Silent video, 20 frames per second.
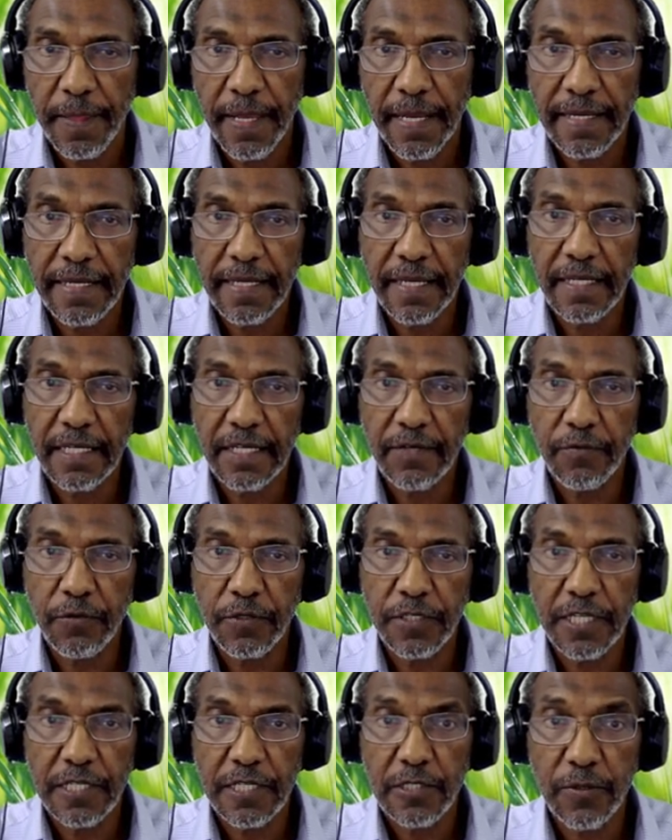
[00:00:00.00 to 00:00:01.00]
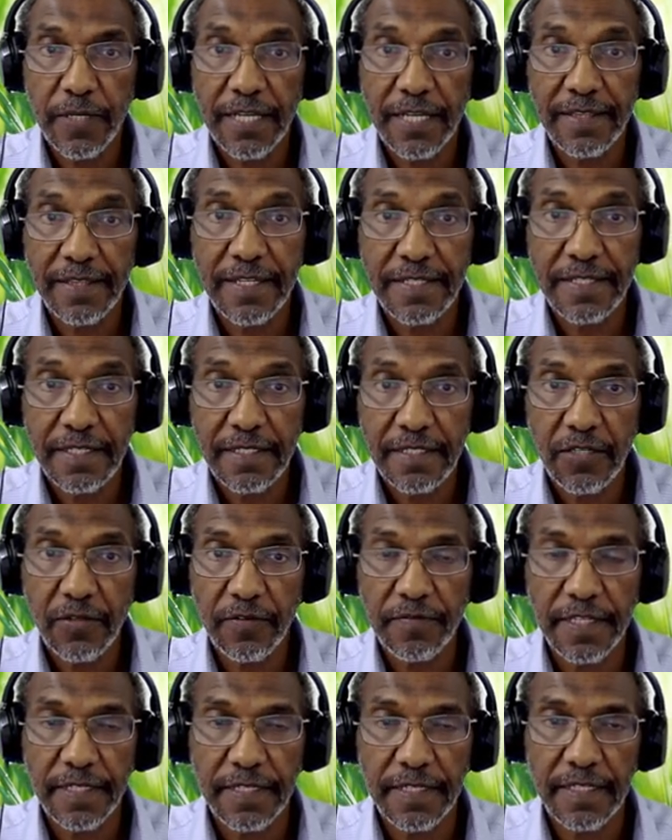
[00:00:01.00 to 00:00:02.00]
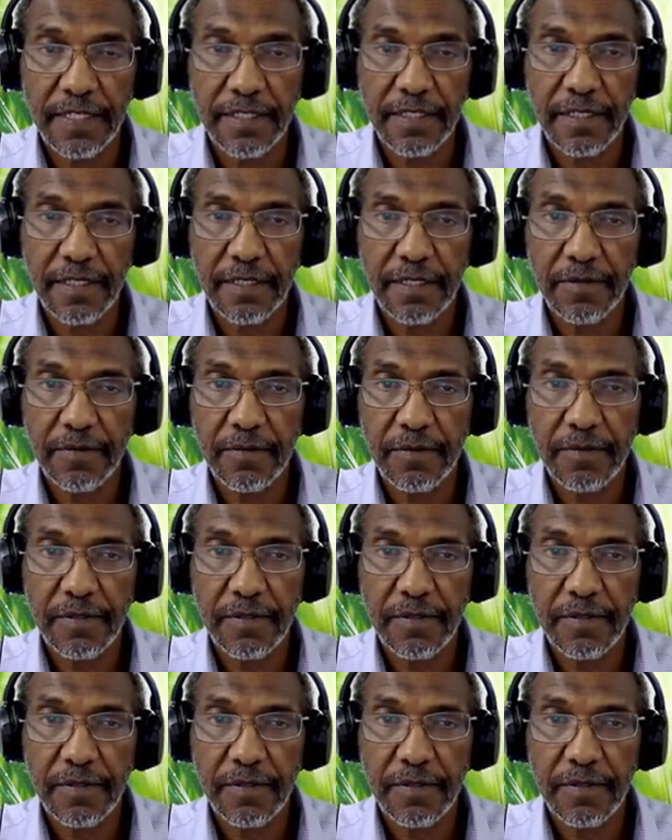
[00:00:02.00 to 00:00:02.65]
Again, if we just look at the center of the data,